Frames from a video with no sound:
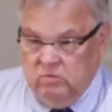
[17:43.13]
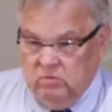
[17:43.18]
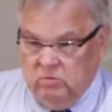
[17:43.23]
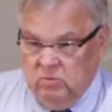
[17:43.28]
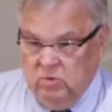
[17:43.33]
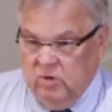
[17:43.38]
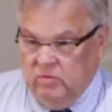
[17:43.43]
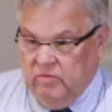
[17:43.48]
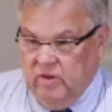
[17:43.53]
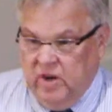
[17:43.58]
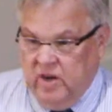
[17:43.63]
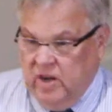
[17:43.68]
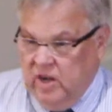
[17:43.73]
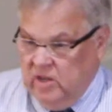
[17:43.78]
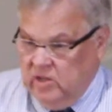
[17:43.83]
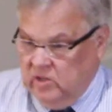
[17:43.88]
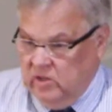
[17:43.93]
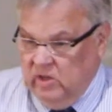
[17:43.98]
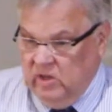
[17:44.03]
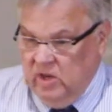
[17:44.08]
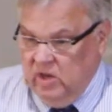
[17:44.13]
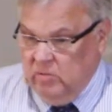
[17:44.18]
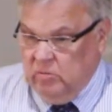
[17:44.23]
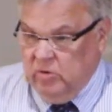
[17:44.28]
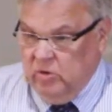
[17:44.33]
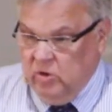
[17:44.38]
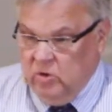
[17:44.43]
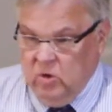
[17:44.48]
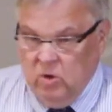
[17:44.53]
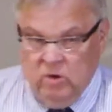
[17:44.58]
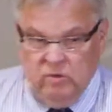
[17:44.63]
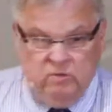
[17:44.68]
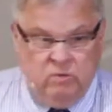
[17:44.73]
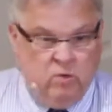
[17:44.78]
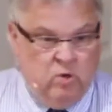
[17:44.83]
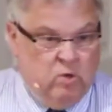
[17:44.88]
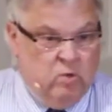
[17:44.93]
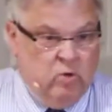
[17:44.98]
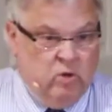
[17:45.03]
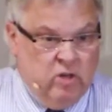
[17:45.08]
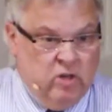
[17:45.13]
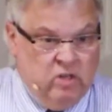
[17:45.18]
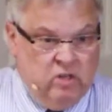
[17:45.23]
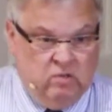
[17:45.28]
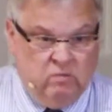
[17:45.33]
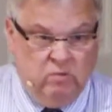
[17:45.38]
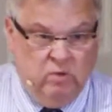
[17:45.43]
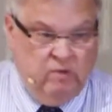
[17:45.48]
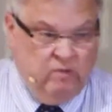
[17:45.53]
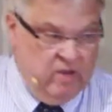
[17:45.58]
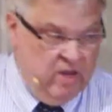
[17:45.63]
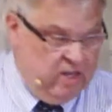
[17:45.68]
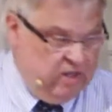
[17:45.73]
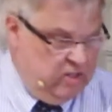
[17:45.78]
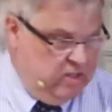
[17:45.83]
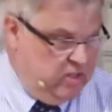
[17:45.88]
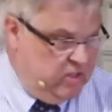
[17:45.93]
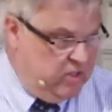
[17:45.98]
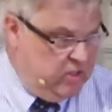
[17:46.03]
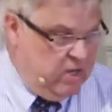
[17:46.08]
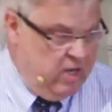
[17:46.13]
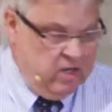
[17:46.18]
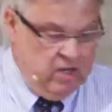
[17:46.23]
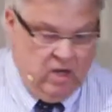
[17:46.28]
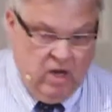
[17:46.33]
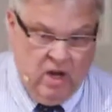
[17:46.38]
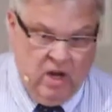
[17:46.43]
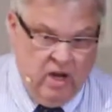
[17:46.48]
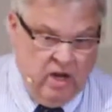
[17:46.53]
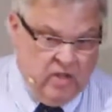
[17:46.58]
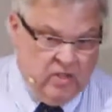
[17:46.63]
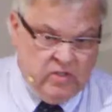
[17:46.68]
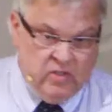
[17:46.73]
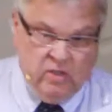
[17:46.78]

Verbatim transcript: We're financially able to go forward, and we've got these 10 guys.